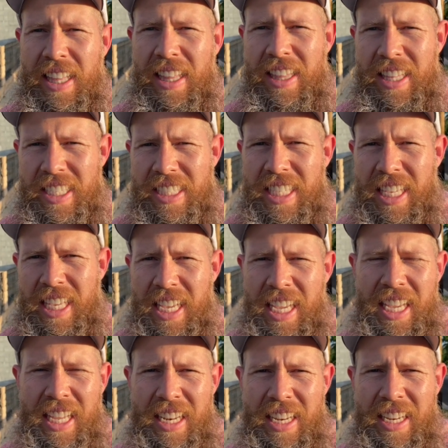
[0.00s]
this
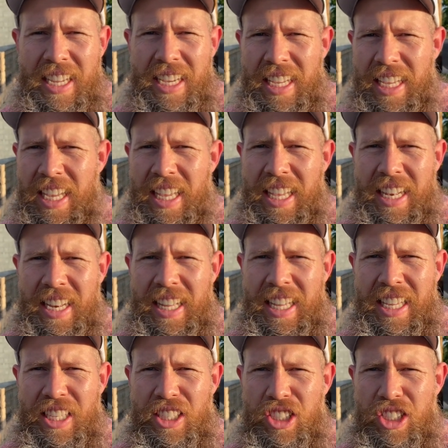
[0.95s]
kit, again,
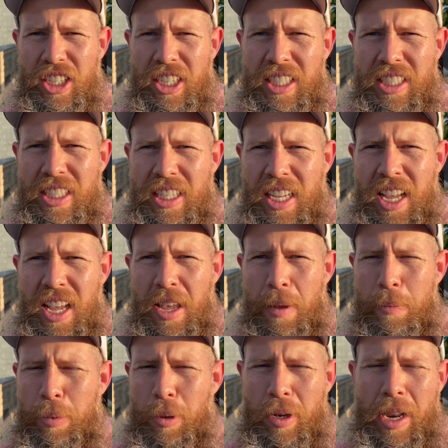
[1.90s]
is just
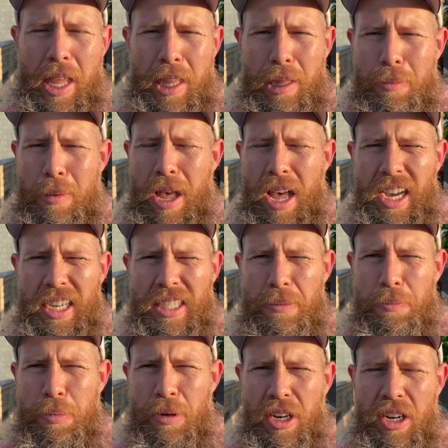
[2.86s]
pull it out of the box,
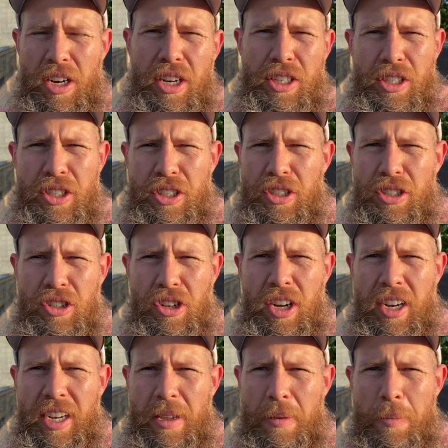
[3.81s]
put it on your
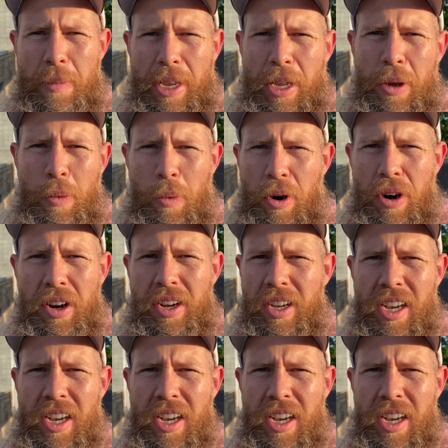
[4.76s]
truck and make it work.